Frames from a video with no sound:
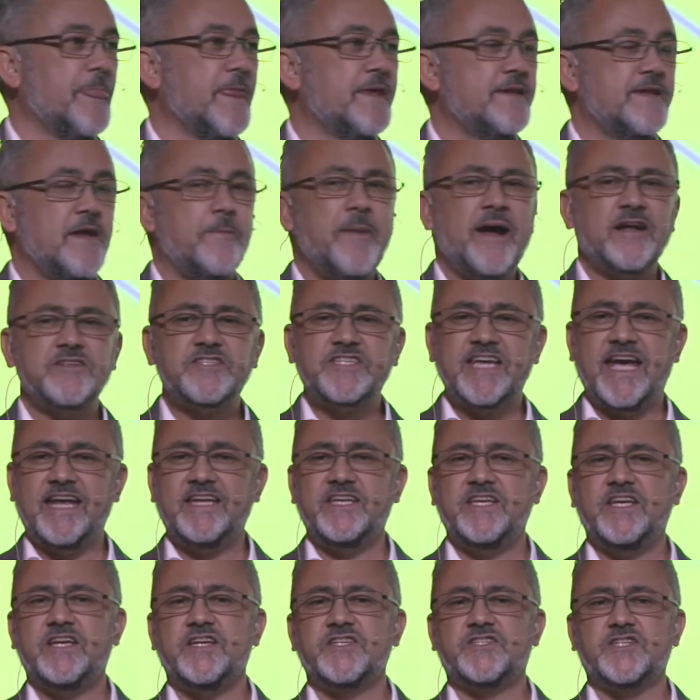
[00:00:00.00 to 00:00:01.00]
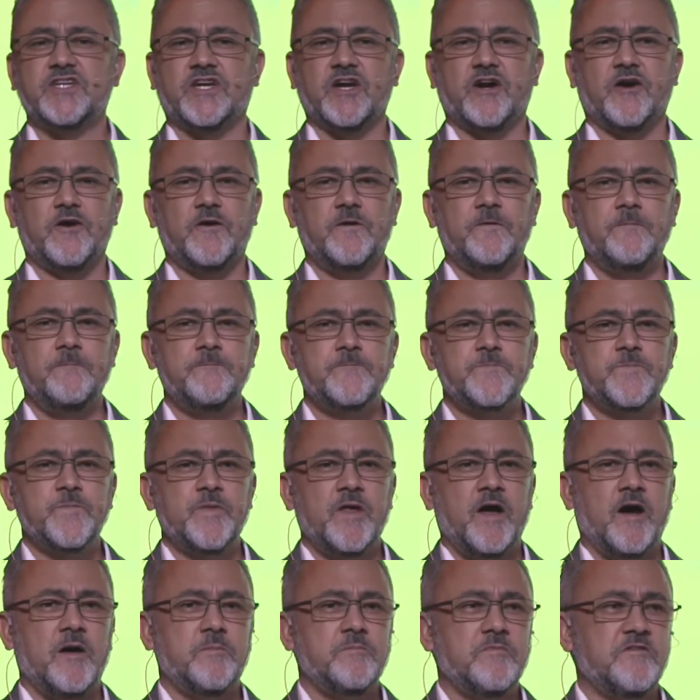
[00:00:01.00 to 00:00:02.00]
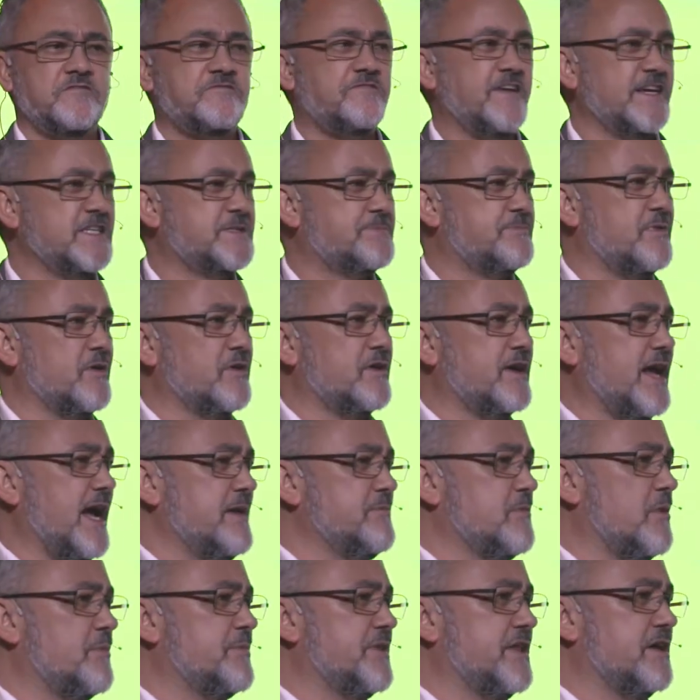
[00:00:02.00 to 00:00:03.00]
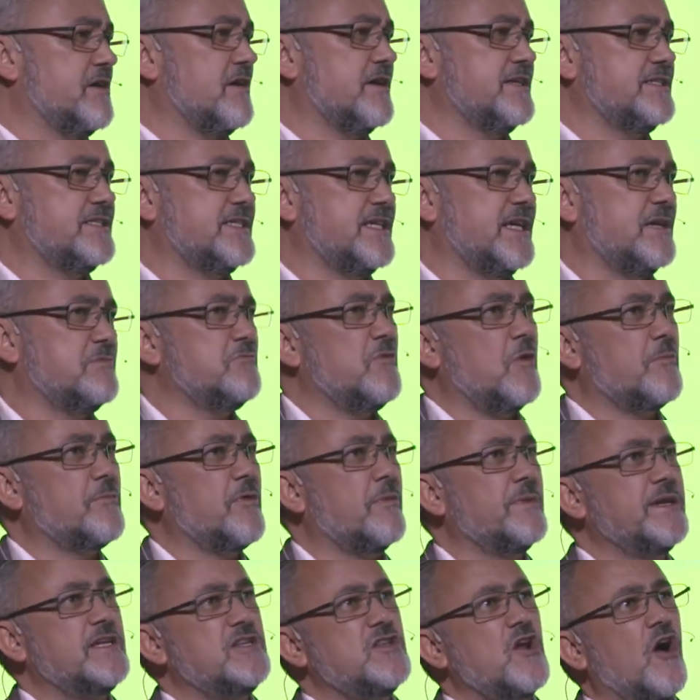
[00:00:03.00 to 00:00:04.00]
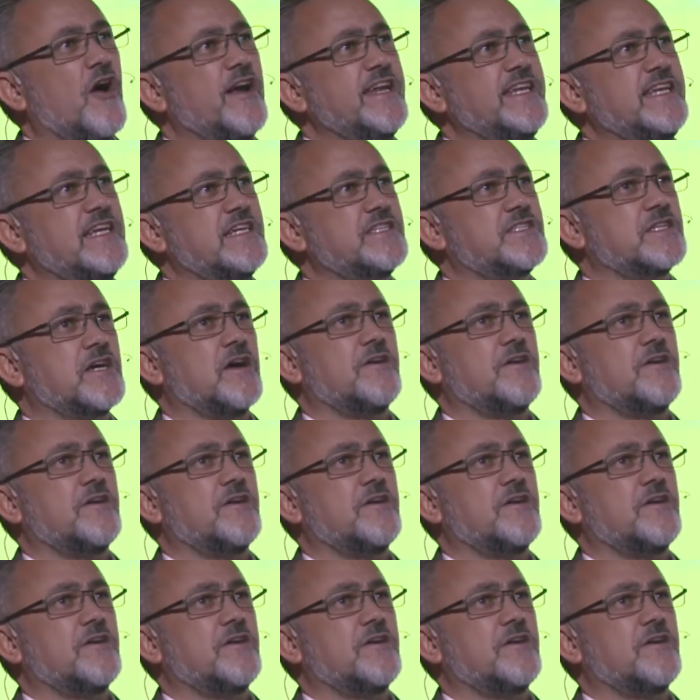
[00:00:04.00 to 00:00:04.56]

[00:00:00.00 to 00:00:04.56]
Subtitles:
Now, about 10 years ago, Facebook came up with the idea, well, probably 9 years ago